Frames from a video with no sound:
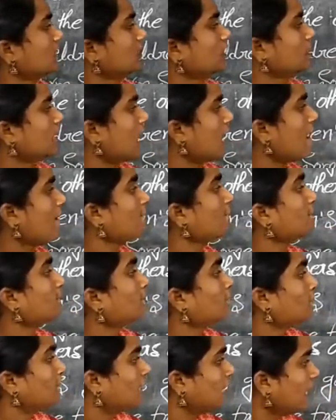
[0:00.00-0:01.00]
the
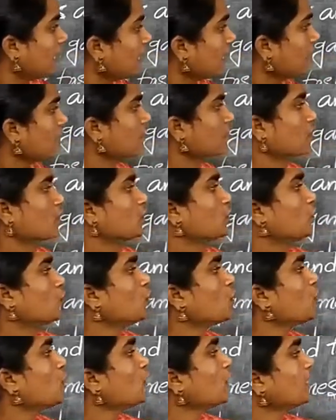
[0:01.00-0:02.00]
player
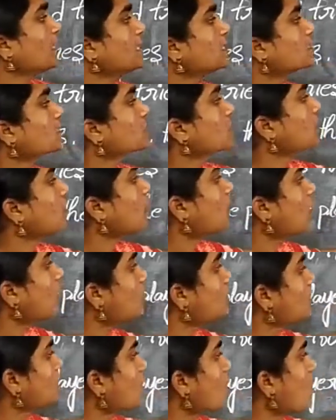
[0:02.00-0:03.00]
who is
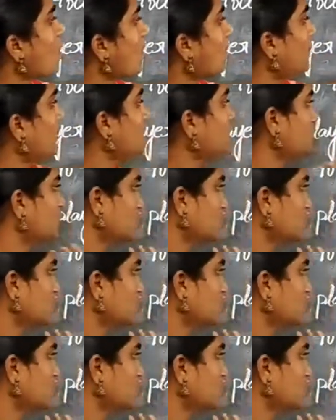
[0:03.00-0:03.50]
called upon